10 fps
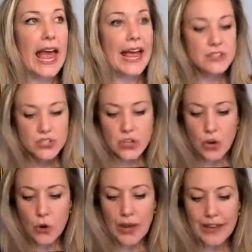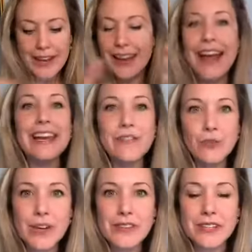and so, and, and
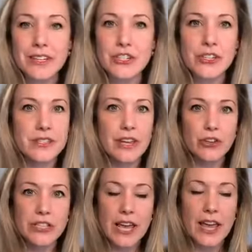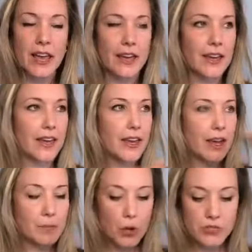even recently, just the other day, I,
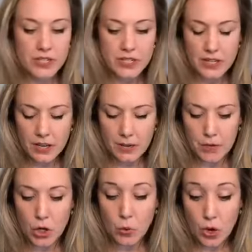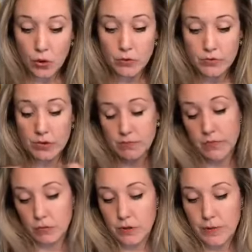I, I posted um, a quote,
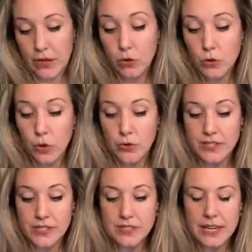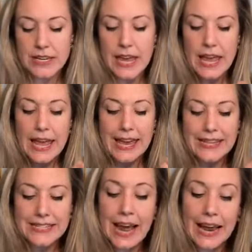one of my own quotes that said,
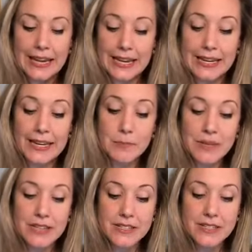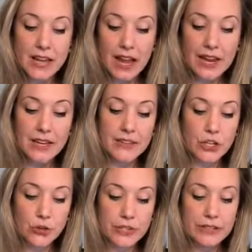anxiety can be a sign
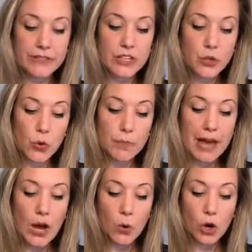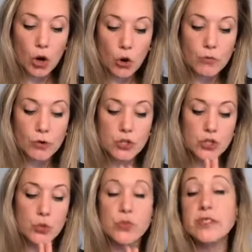that you're giving your power over
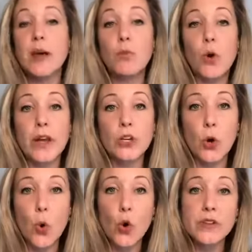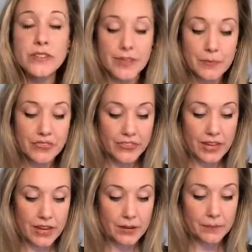to someone or something.